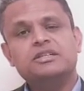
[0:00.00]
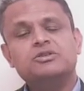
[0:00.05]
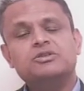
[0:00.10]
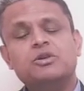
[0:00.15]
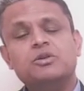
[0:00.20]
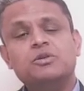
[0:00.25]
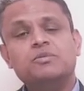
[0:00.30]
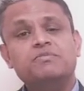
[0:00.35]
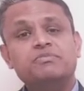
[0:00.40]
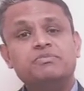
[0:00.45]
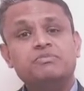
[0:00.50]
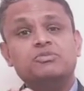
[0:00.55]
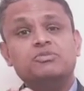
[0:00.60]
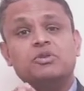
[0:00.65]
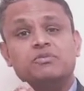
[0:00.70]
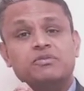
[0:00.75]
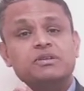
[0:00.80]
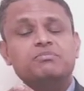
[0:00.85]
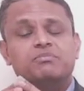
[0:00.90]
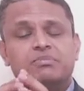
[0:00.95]
So
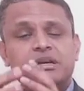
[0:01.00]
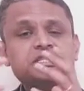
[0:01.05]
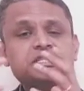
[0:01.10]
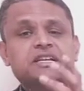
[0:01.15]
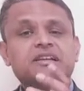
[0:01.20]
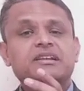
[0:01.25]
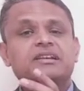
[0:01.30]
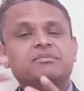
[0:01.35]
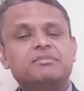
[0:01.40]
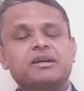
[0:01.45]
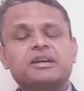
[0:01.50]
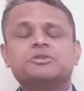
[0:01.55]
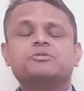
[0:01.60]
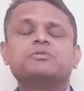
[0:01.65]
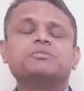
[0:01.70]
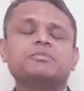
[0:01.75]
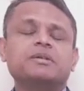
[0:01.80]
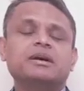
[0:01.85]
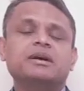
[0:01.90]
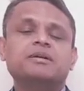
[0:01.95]
we basically
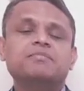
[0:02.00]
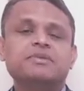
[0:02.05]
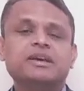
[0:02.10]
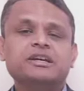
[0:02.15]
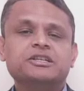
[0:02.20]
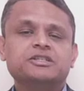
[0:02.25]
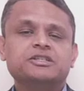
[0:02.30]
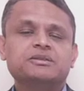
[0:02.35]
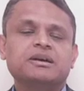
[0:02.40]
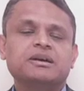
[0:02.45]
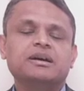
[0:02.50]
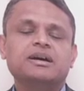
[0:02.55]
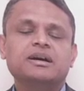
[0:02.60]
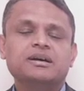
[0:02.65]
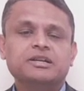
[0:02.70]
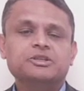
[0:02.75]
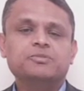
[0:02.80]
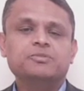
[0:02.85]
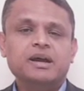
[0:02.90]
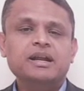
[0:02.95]

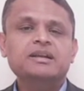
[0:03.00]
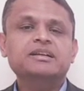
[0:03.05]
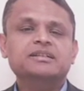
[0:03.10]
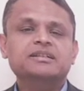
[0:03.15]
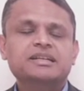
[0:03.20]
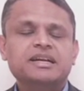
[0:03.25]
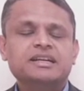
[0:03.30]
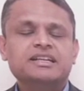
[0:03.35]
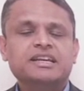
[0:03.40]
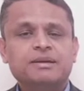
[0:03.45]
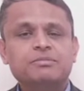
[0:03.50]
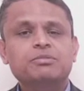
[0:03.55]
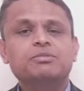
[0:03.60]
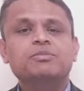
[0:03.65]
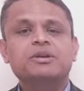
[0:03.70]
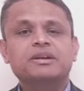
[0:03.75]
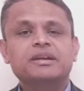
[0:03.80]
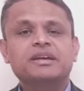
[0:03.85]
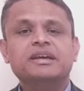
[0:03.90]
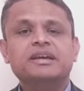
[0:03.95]
expanded that
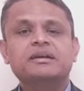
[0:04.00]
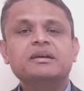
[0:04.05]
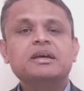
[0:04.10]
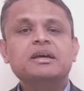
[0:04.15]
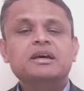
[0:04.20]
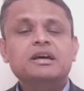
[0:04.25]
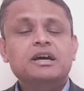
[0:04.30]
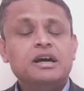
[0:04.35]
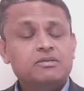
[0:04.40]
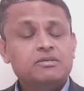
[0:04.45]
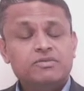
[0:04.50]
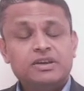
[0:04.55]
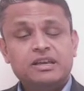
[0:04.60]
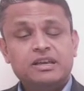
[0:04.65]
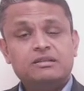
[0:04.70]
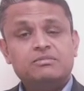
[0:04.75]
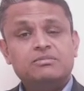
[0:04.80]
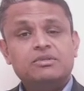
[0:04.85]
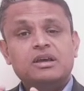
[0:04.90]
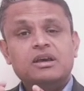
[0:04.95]
capability, and we
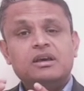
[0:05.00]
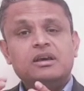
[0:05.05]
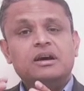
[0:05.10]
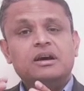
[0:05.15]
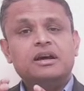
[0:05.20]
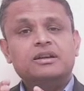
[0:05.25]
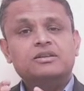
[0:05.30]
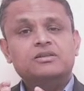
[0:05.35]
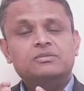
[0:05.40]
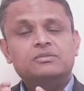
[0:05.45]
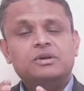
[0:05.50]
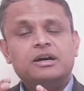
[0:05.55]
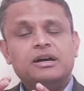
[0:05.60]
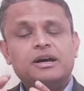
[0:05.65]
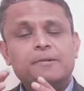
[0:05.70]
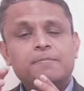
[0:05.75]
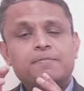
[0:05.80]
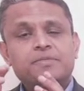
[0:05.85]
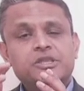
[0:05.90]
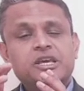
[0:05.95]
can
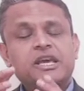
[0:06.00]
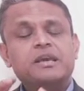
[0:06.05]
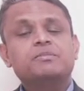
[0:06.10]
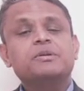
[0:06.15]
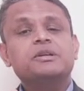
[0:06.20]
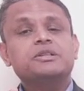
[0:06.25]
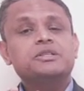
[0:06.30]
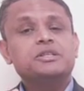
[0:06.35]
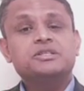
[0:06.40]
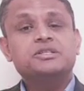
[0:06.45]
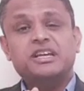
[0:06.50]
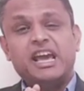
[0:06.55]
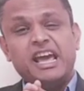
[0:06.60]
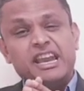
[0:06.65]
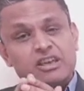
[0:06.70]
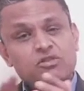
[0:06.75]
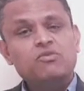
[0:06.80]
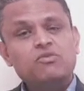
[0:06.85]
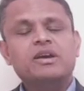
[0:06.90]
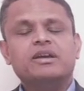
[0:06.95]
take pictures
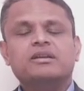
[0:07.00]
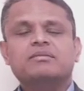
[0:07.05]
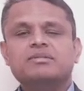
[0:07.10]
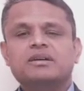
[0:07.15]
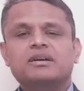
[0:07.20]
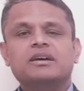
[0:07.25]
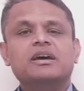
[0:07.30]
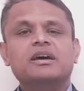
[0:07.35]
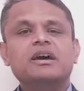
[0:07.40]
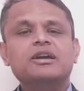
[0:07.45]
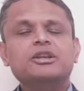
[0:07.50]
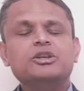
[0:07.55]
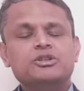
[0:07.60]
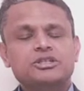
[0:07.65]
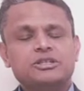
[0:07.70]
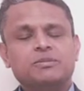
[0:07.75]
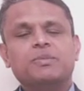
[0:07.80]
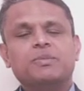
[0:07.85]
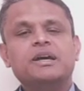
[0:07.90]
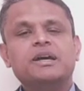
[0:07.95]
anywhere in your
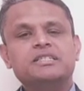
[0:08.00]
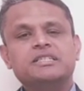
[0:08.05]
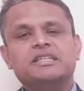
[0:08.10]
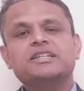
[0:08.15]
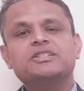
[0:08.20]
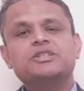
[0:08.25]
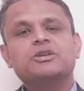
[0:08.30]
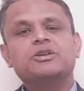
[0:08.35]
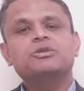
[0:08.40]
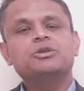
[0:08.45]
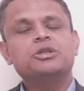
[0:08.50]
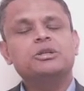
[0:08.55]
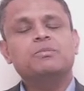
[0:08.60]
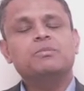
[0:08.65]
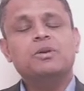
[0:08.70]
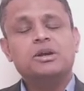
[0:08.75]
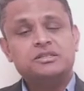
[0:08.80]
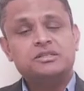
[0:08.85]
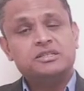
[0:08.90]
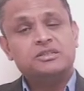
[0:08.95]
supply chain execution
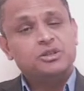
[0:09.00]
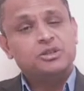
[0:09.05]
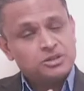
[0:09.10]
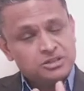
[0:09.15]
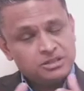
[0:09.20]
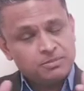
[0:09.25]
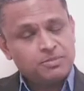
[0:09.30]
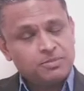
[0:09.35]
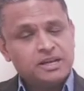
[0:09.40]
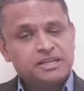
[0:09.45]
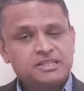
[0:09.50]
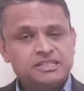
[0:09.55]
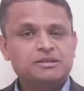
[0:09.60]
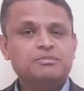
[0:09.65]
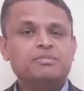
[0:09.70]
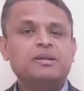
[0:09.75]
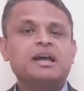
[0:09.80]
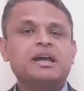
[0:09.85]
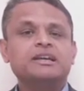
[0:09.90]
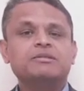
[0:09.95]
process, in your supply chain
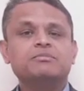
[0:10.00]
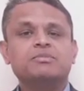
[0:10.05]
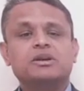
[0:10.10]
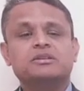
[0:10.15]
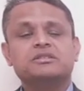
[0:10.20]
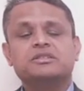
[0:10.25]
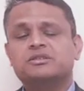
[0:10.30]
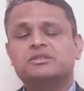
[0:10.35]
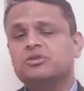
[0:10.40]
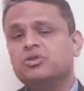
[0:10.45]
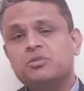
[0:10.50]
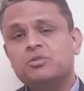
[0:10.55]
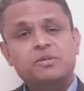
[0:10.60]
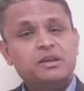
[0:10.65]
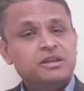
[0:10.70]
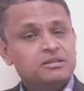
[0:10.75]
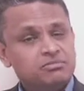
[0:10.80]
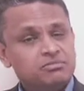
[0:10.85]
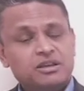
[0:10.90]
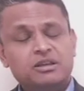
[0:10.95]
planning process. It could
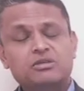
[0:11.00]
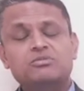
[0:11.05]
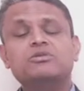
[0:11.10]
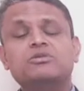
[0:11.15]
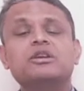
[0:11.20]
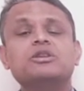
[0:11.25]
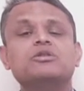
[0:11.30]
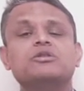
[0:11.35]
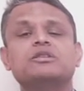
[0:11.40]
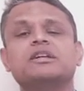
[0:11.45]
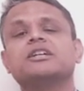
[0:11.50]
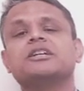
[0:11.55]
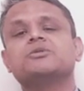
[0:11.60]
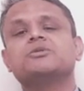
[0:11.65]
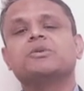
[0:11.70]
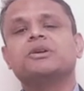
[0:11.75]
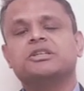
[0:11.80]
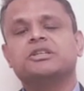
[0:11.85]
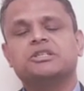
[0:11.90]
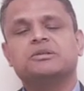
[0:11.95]
be in your
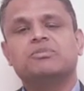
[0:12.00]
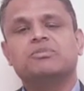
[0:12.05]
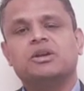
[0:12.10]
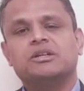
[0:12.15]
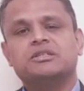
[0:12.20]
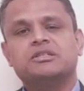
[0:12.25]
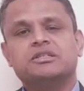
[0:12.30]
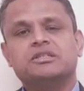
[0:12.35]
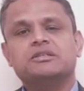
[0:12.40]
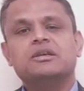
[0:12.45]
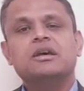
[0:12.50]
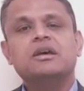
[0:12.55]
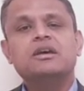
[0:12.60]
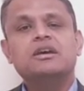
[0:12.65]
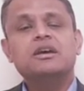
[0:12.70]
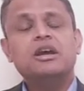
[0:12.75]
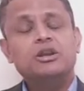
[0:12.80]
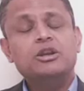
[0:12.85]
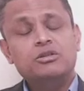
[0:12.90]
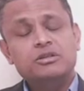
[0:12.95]
transportation process,
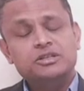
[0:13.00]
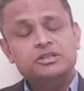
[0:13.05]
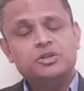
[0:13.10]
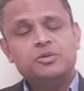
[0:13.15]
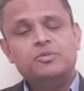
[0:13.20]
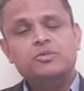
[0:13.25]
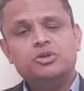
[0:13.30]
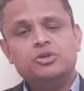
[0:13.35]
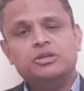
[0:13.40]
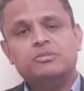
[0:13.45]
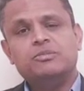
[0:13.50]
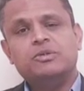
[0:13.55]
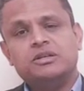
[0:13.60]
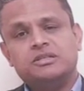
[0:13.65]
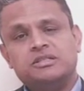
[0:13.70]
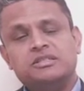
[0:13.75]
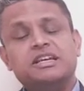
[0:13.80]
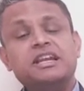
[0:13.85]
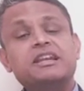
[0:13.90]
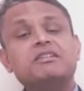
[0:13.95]
in your distribution
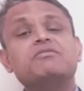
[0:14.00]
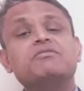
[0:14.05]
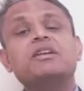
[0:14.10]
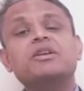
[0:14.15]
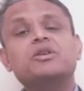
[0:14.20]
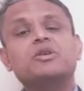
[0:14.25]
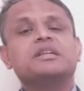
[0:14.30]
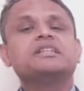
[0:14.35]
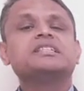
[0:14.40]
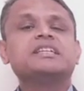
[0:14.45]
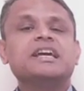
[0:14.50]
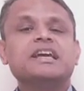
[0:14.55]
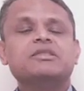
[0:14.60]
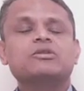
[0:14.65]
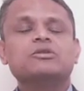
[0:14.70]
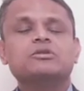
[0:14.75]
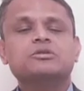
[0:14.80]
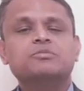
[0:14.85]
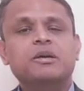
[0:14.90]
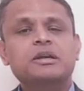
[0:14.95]
process. Anywhere you can take
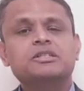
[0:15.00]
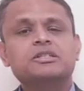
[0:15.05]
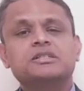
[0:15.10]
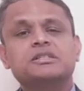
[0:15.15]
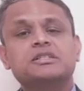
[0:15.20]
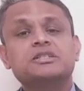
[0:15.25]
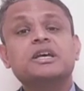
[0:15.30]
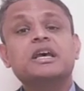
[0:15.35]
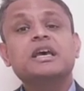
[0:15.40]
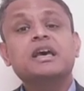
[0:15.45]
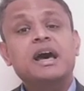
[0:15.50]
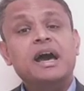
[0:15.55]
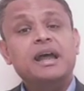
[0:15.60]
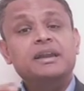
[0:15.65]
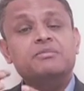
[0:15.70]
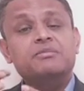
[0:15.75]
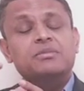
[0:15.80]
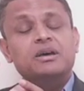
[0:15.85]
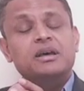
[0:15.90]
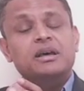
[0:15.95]
those pictures
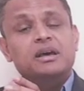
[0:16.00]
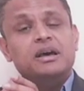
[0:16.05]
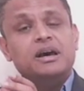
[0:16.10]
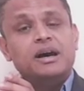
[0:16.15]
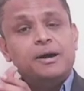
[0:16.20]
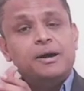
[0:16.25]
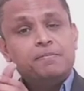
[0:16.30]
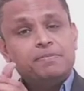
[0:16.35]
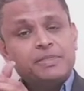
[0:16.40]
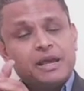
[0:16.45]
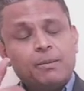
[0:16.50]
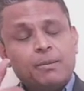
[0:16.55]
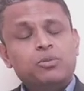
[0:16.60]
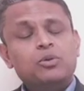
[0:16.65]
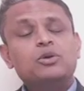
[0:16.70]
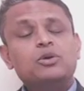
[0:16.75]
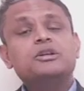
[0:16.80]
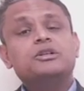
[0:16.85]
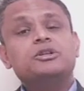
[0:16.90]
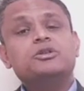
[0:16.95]
and
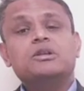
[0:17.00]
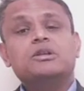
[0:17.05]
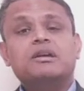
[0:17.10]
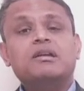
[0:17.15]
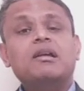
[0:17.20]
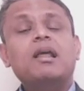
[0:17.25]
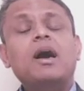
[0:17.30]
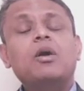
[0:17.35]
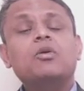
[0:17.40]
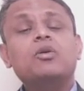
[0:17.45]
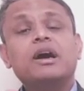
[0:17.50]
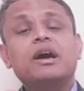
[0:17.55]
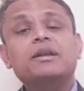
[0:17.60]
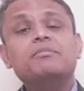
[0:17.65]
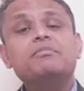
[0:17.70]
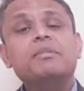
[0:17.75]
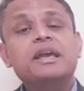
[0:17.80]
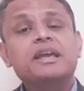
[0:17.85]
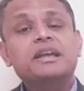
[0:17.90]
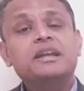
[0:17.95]
upload it to the cloud
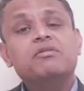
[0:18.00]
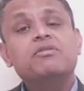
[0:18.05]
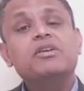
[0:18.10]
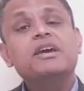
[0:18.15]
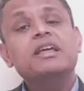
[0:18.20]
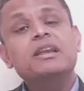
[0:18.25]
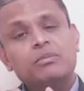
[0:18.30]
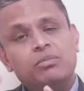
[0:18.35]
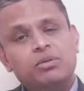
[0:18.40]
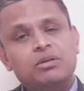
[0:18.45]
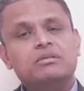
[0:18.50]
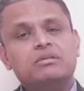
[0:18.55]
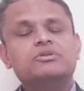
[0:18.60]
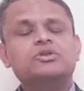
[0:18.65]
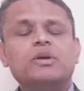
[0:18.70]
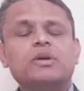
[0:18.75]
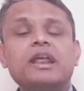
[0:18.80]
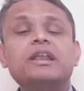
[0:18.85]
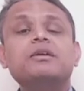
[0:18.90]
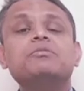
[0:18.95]
and make it available
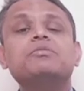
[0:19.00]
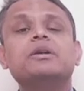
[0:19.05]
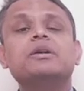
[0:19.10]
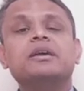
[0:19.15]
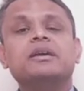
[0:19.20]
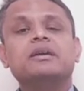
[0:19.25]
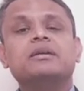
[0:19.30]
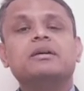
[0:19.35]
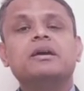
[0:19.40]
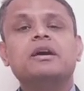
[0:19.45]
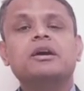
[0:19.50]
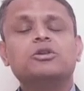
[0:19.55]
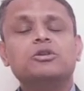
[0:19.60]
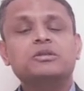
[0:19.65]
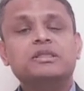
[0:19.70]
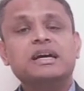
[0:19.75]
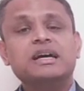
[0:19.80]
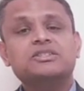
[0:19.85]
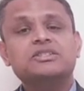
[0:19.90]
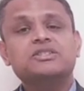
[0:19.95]
to anybody
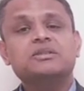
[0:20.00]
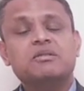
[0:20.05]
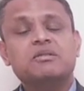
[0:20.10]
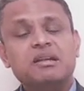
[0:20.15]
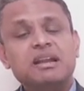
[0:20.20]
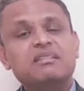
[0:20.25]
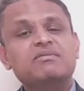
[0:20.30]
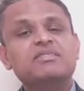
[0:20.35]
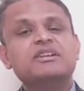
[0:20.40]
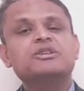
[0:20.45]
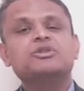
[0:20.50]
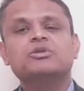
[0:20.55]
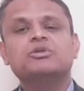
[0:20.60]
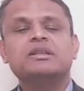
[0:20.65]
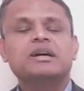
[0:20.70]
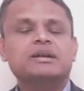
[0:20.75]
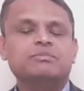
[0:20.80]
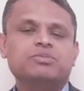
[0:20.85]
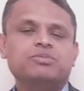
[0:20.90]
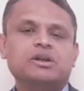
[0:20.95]
that's relevant to
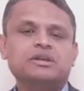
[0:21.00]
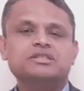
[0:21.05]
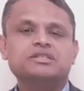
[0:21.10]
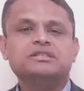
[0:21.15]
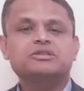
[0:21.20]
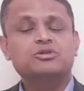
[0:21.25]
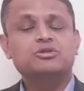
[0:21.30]
that process.